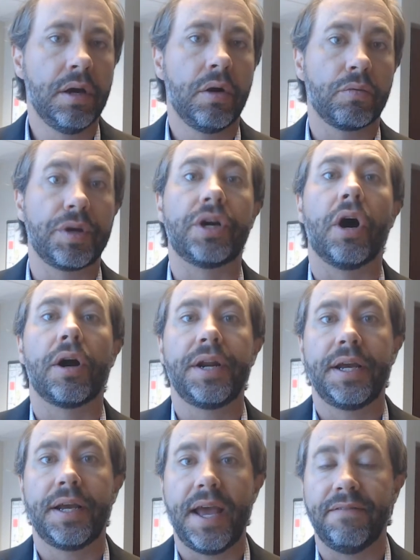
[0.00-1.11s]

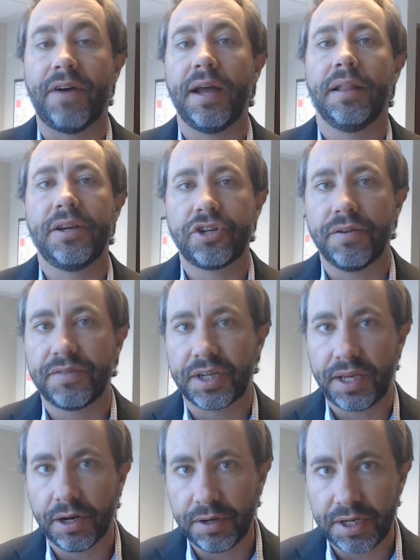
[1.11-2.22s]
regarding a violation of
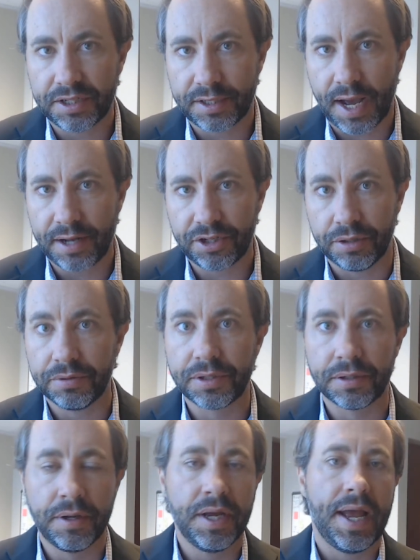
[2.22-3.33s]
securities statutes,
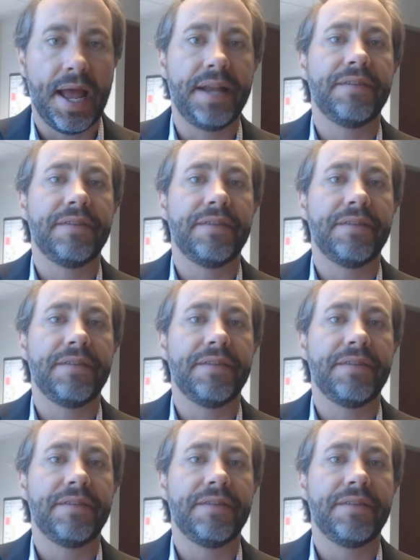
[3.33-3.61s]
and if